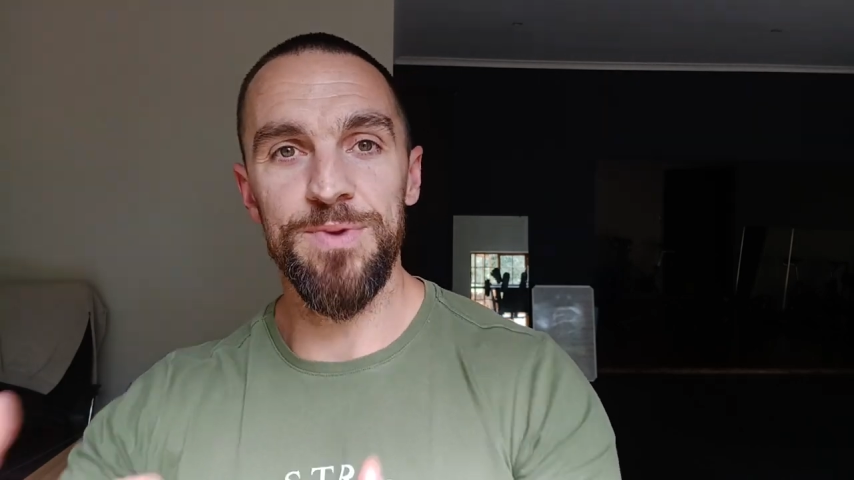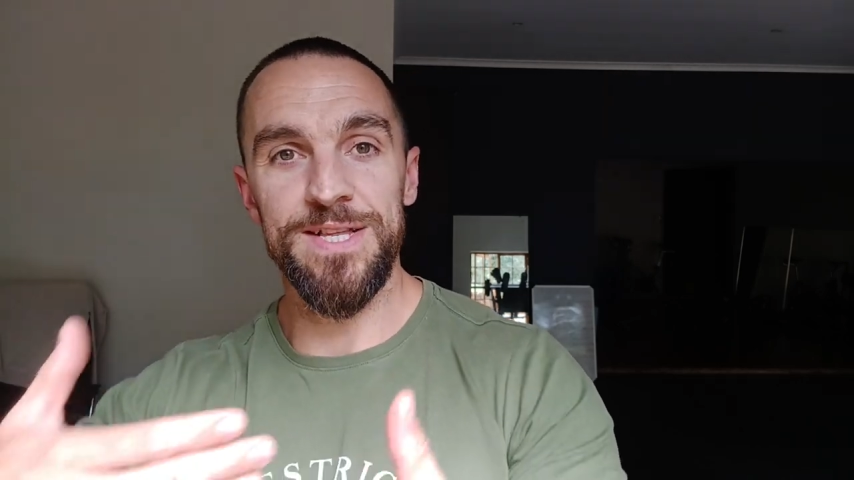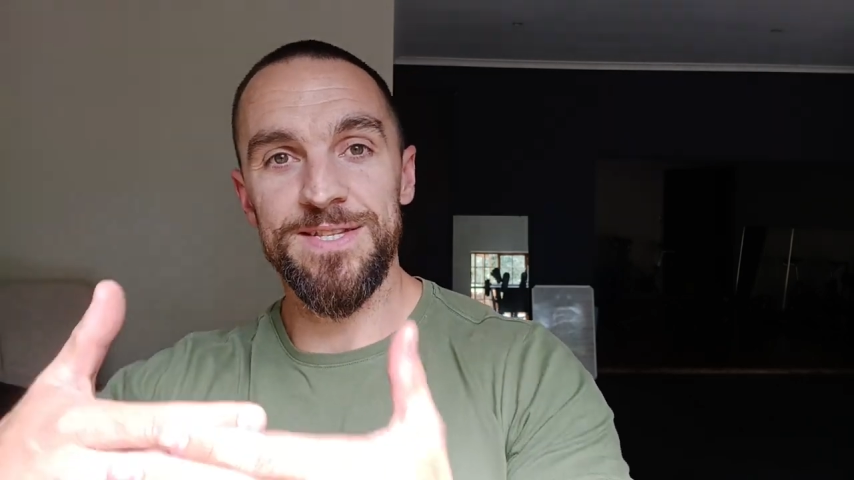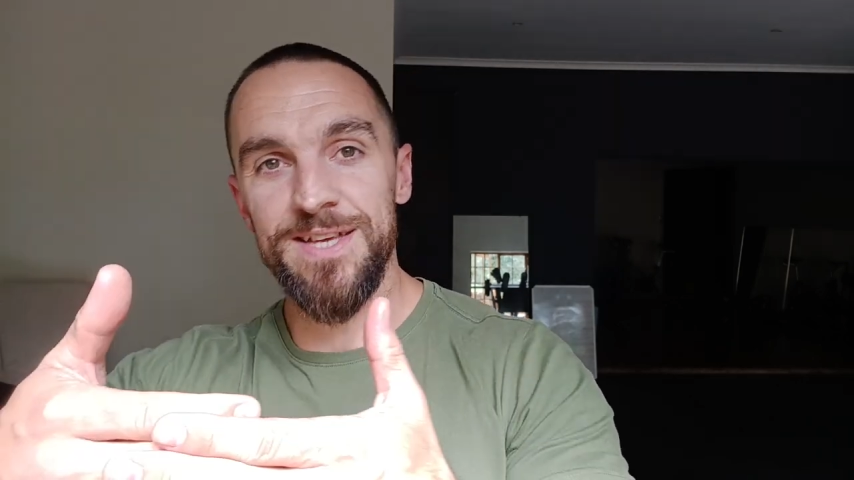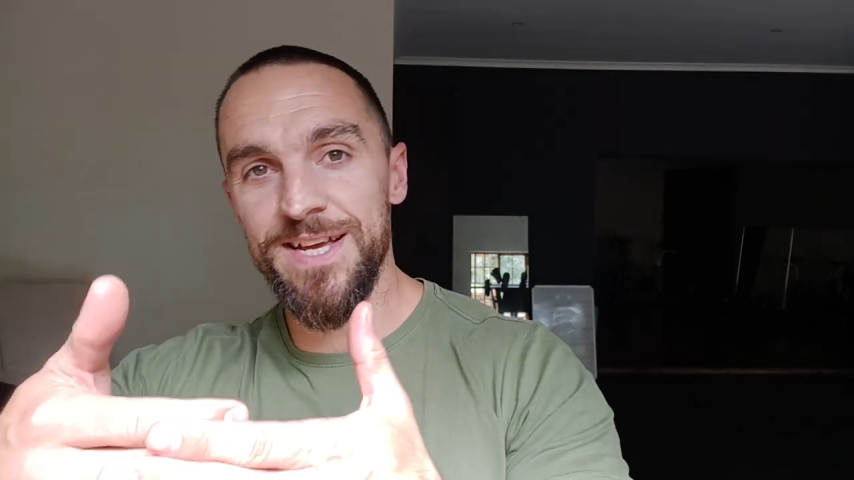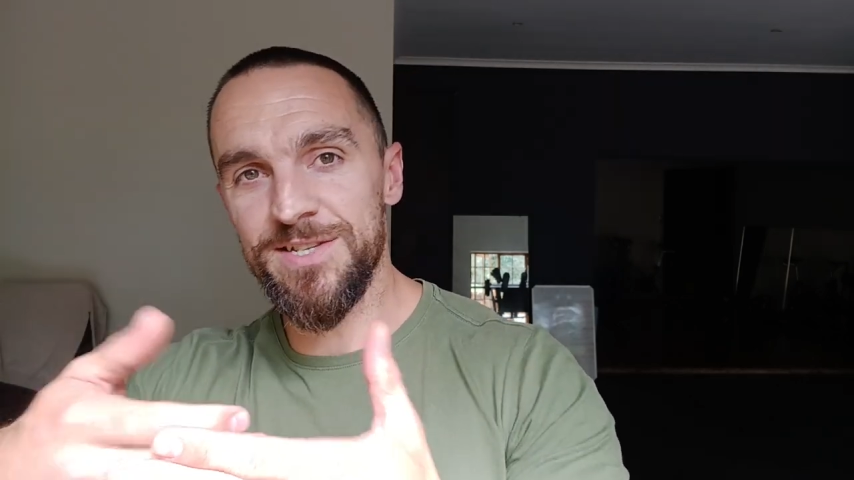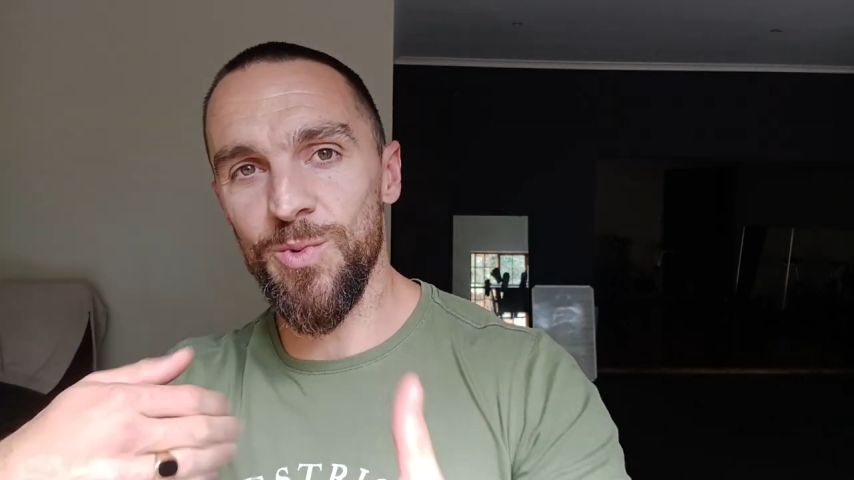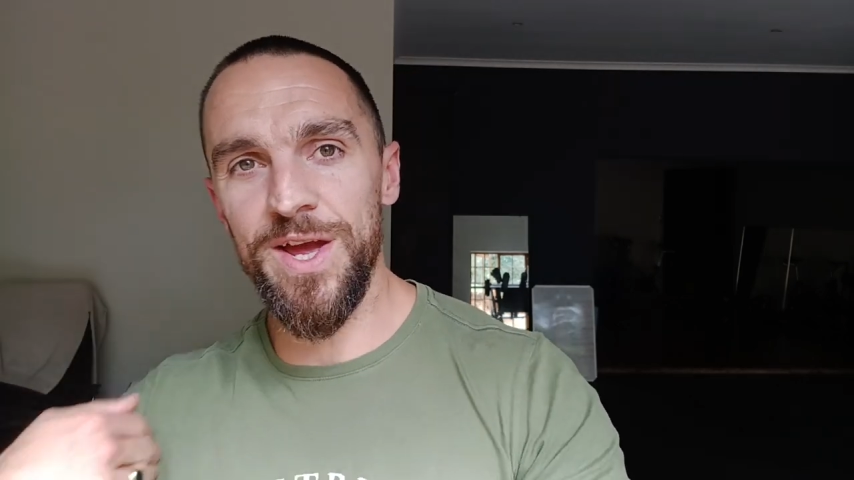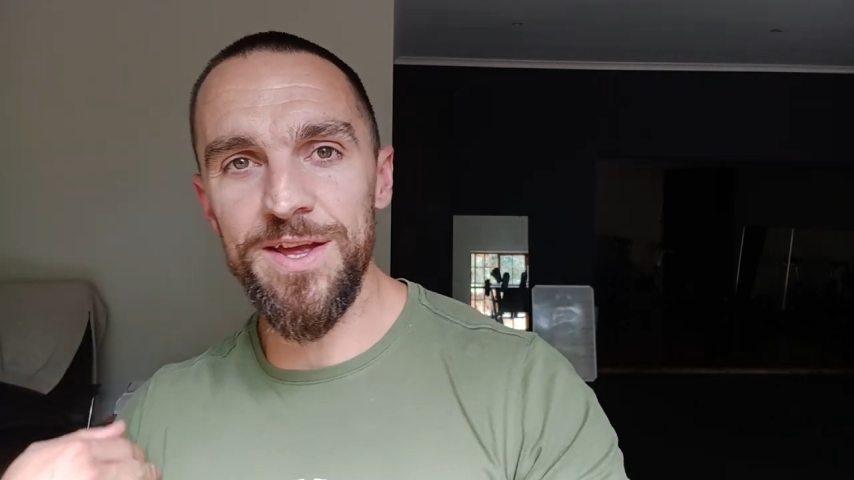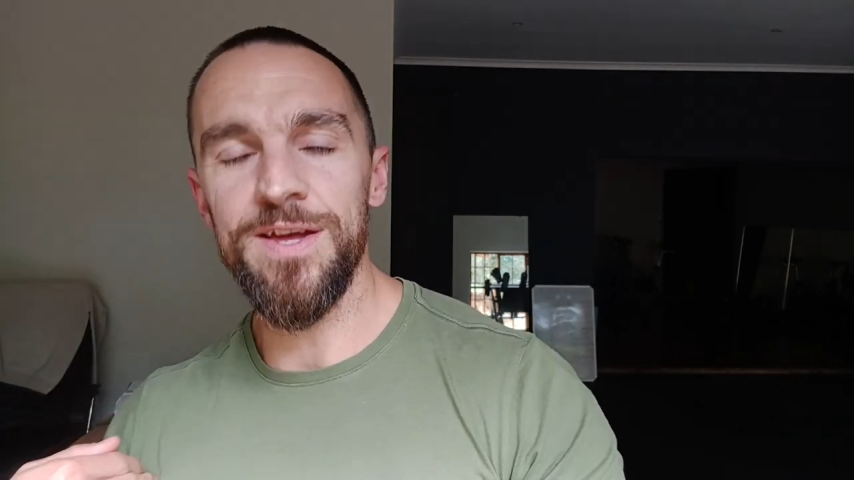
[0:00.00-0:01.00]
it takes
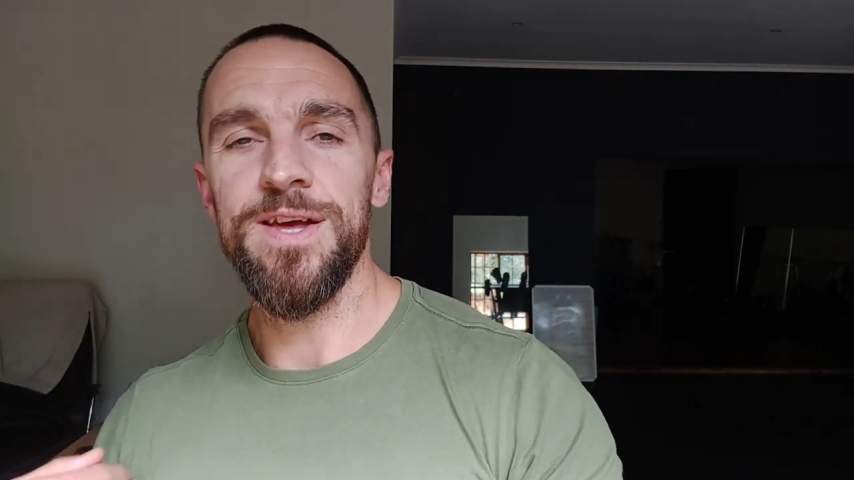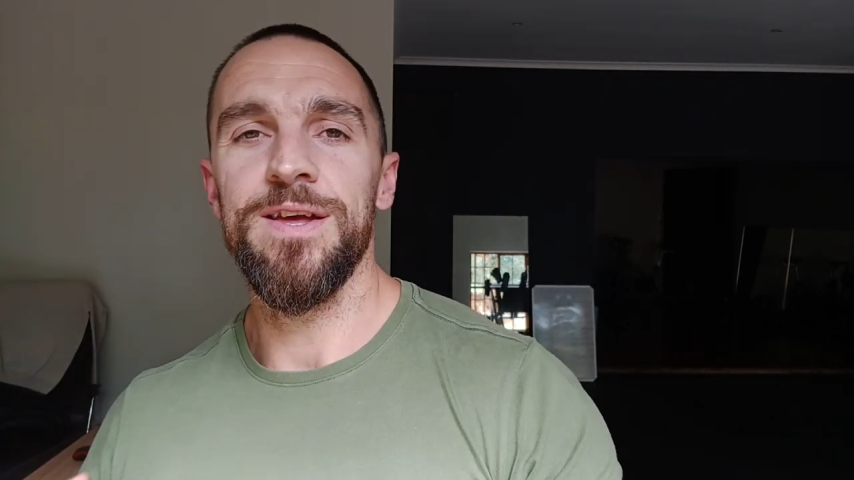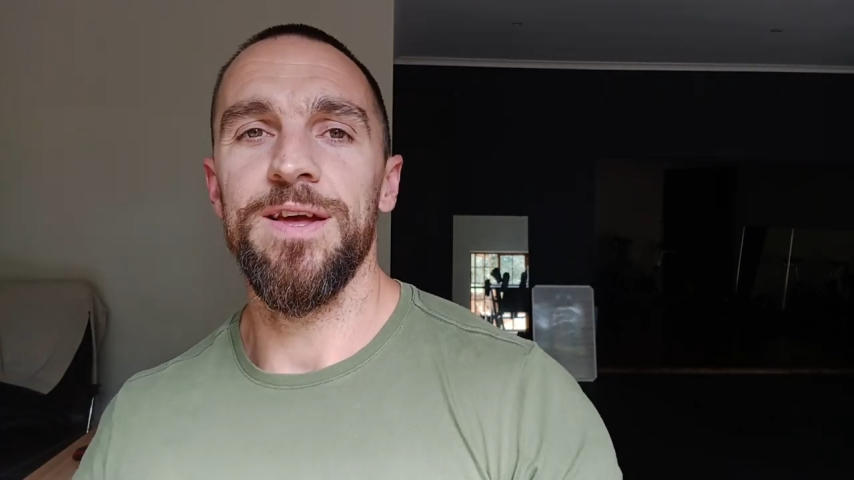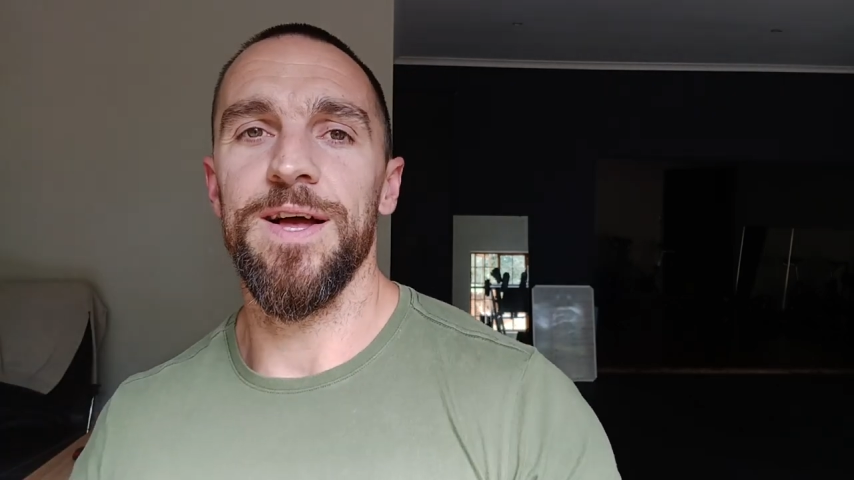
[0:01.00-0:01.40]
away